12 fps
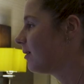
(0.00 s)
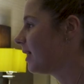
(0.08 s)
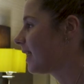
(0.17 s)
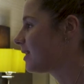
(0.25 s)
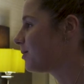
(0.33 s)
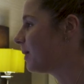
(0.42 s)
Well, I
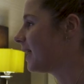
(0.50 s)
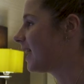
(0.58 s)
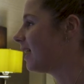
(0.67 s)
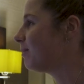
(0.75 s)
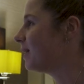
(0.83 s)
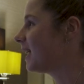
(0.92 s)
get to wake
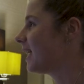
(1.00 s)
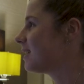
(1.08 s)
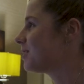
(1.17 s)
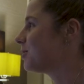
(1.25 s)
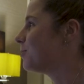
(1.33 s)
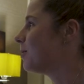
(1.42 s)
up and I get
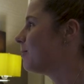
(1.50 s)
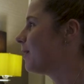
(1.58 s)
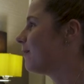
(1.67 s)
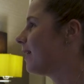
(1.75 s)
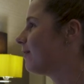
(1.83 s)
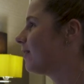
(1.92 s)
to do my
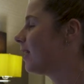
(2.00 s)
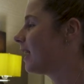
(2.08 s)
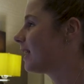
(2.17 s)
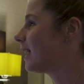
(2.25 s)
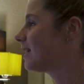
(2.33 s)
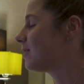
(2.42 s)
favourite
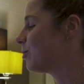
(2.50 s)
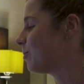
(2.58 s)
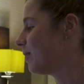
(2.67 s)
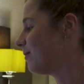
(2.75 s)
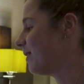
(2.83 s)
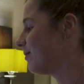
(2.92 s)

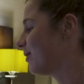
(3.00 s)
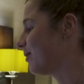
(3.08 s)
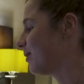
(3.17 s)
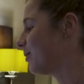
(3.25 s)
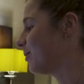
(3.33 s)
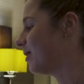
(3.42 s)
thing
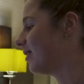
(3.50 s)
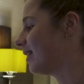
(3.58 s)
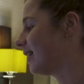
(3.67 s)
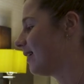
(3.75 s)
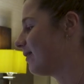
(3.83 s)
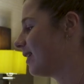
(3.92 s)
in the world. I
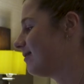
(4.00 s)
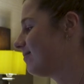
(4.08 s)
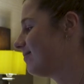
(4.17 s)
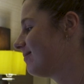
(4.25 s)
love it.